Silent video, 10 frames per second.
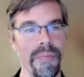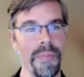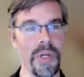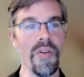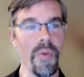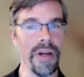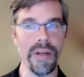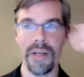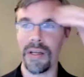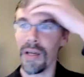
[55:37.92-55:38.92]
We do have
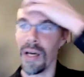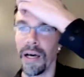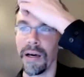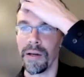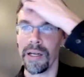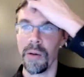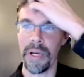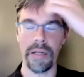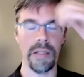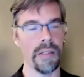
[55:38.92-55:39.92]
one, I know we're
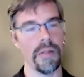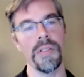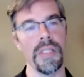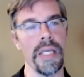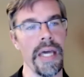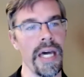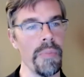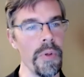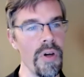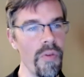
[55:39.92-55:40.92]
getting close to the end,
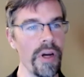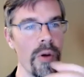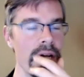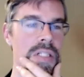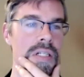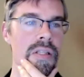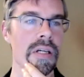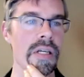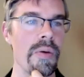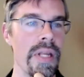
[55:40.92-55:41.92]
but we do have one question in the
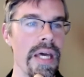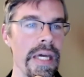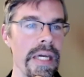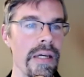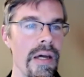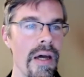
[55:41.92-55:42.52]
Q&A